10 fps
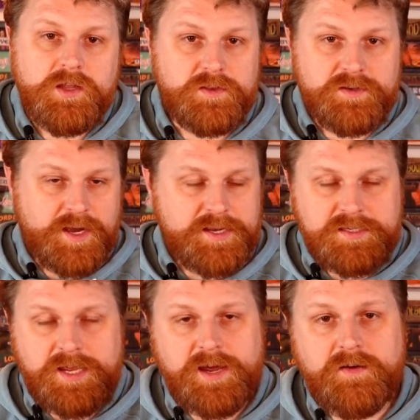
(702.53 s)
The
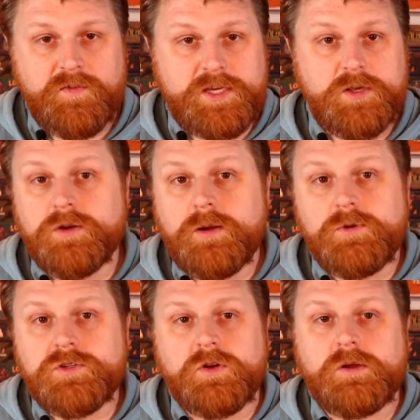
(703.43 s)
dice have gear numbers on